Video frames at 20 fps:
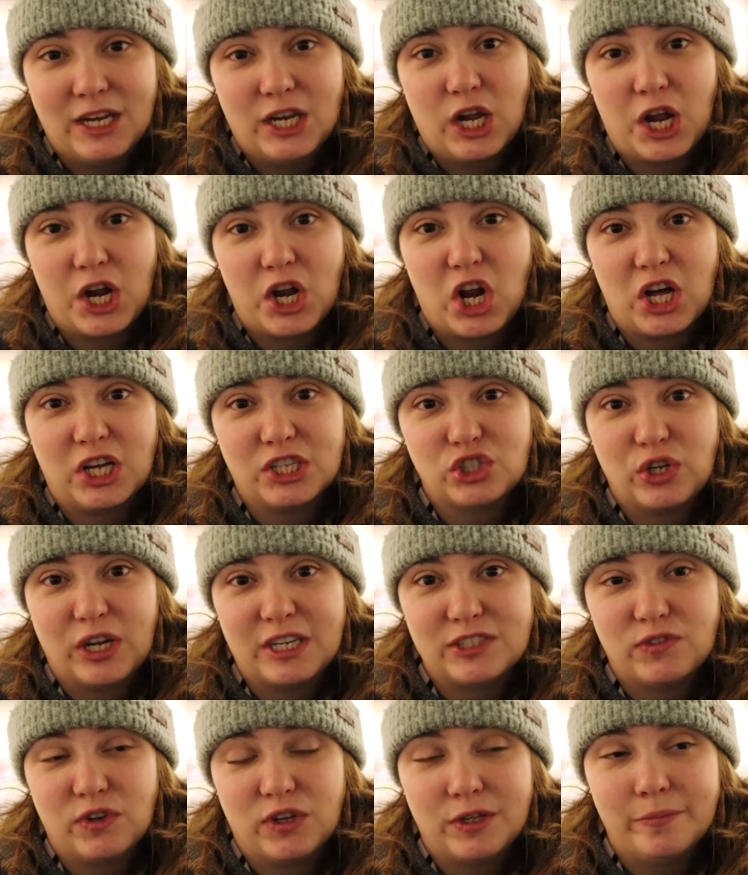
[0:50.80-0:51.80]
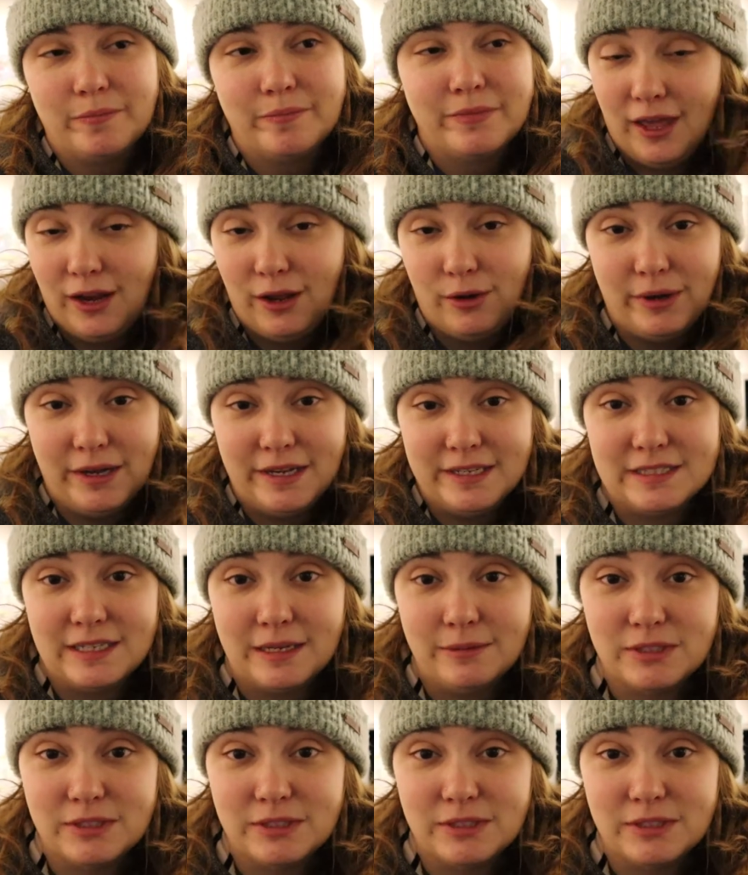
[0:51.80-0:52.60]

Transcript: Not at all stressful. Anyways,